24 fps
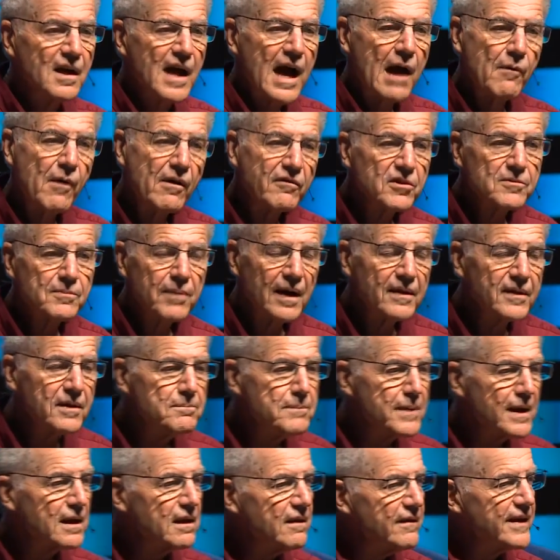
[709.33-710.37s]
However, by the
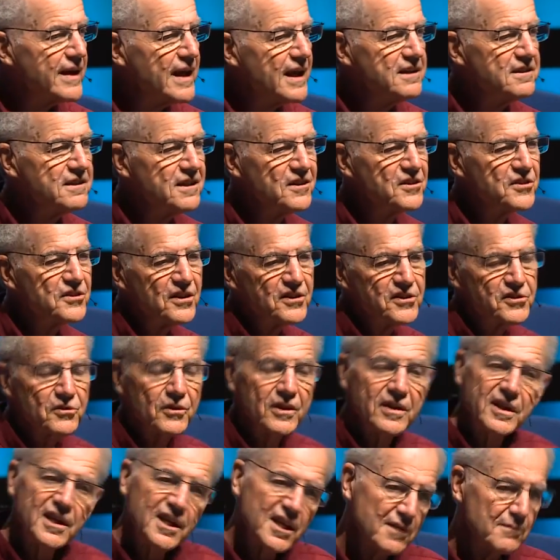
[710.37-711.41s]
middle of the 18th
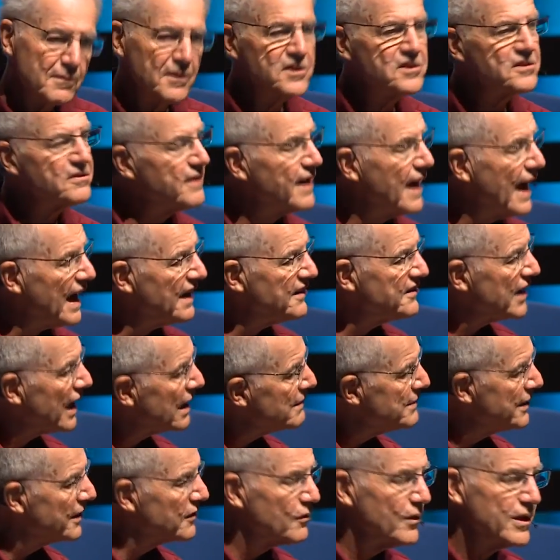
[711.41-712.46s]
century, the image of cats
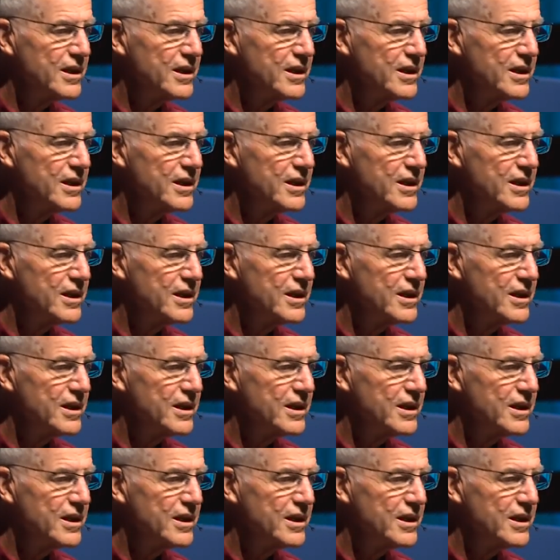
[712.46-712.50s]
had been